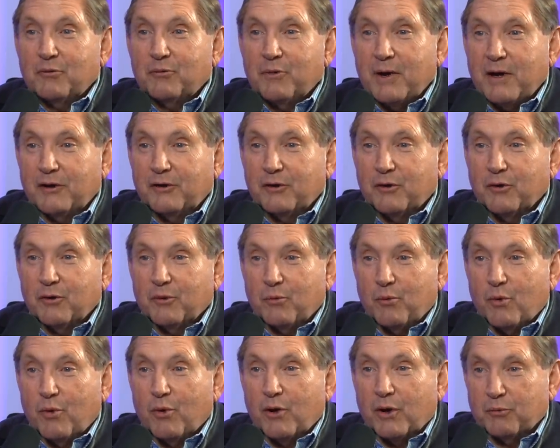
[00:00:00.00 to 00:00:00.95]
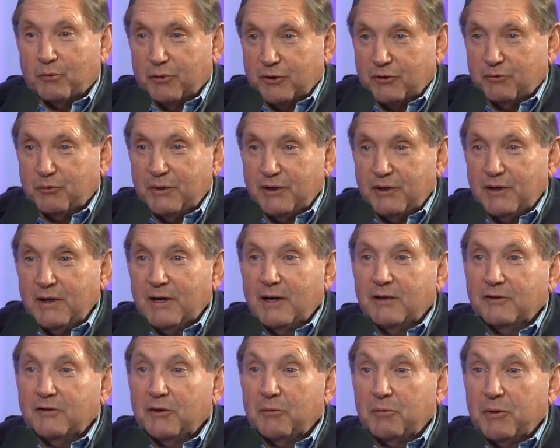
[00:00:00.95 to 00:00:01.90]
ready to go to war, which we did,
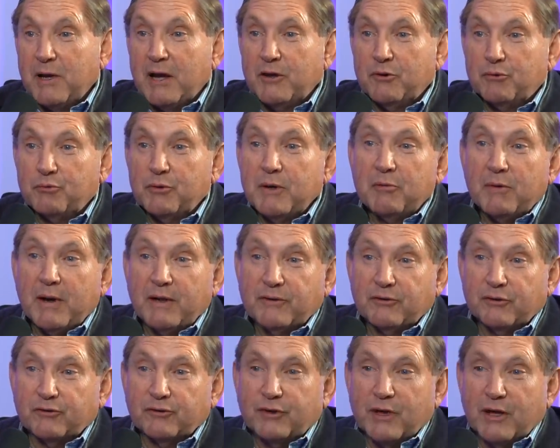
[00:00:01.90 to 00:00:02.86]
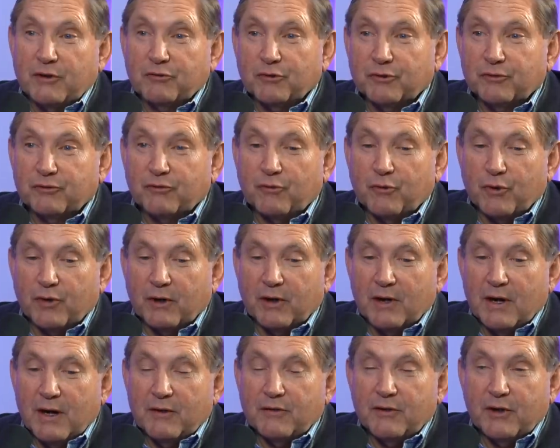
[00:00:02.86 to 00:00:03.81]
and then we had to rewrite the schedules for
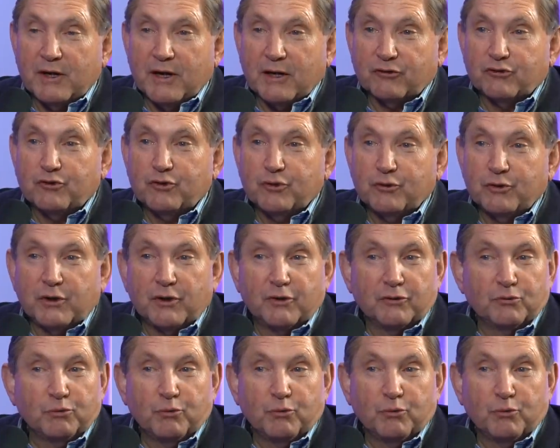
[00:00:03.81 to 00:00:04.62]
the next 2 years,